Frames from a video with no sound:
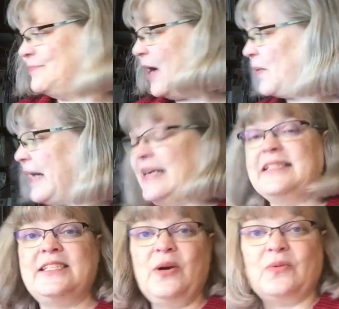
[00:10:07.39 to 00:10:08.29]
All right,
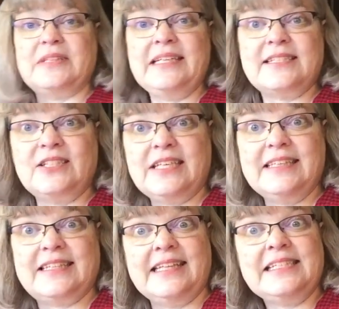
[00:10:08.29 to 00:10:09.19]
so let's look at
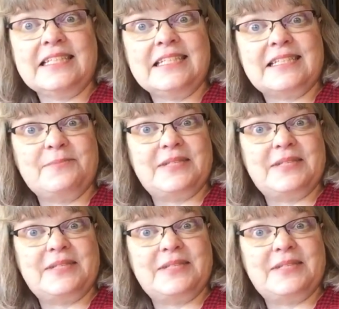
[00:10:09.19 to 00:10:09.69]
let's look at some